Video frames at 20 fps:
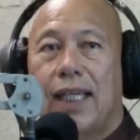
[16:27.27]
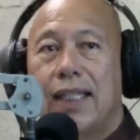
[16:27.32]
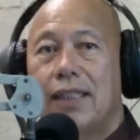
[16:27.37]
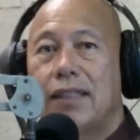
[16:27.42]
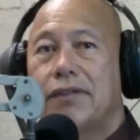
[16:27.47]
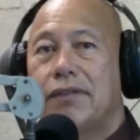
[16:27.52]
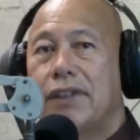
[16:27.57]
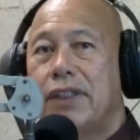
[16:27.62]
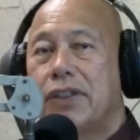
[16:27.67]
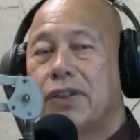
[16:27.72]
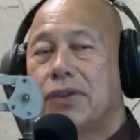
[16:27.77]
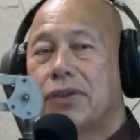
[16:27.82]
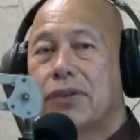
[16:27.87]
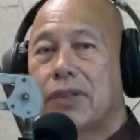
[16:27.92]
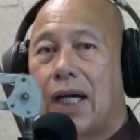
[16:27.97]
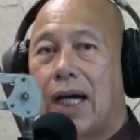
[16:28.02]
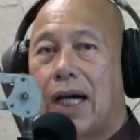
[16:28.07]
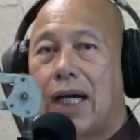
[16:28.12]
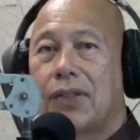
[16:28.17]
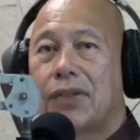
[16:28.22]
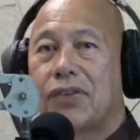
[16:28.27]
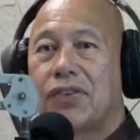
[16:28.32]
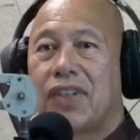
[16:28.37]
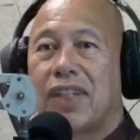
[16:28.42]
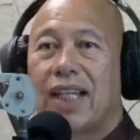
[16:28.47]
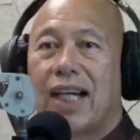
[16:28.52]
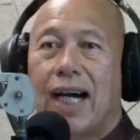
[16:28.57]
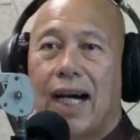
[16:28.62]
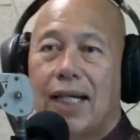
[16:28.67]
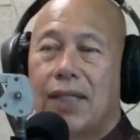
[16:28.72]
Individual
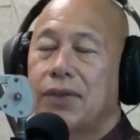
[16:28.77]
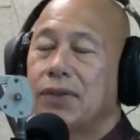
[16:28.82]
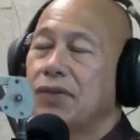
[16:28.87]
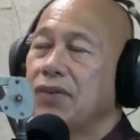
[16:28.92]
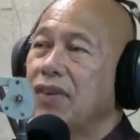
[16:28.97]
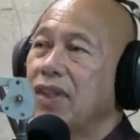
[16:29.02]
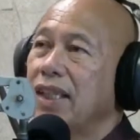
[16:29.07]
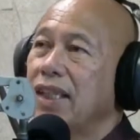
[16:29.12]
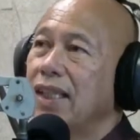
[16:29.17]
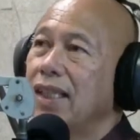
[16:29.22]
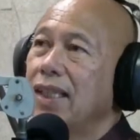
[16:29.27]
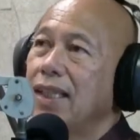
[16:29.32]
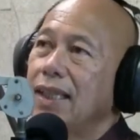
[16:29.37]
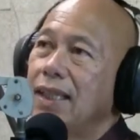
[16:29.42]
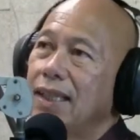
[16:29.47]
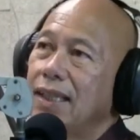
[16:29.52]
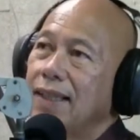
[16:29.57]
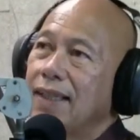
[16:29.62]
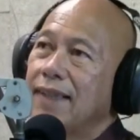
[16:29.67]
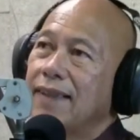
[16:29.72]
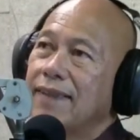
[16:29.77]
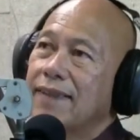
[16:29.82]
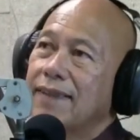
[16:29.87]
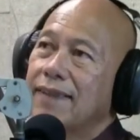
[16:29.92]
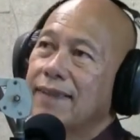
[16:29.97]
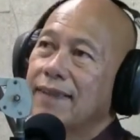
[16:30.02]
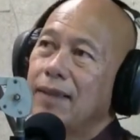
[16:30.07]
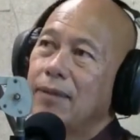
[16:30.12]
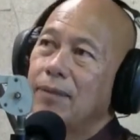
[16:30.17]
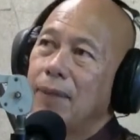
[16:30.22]
housing. Housing that
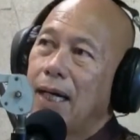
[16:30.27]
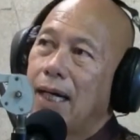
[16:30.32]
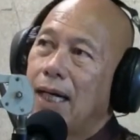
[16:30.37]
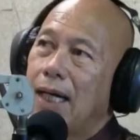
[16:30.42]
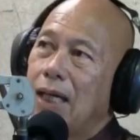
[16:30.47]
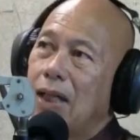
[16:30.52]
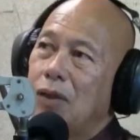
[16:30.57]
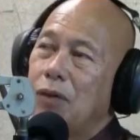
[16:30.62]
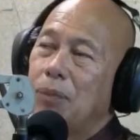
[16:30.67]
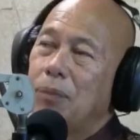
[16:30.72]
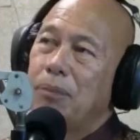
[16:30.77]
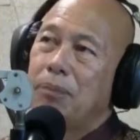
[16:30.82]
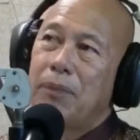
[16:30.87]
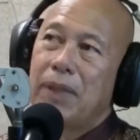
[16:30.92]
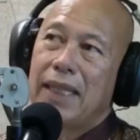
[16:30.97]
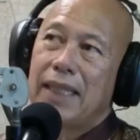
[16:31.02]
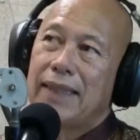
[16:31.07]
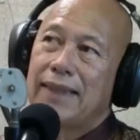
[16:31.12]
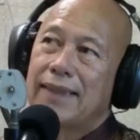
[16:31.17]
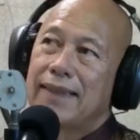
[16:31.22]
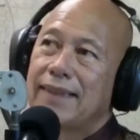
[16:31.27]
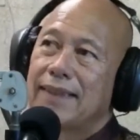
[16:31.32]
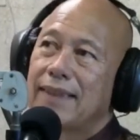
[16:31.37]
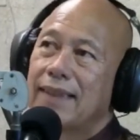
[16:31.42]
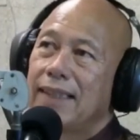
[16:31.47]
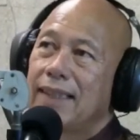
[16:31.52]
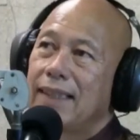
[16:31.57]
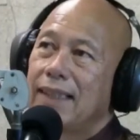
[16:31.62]
somehow meets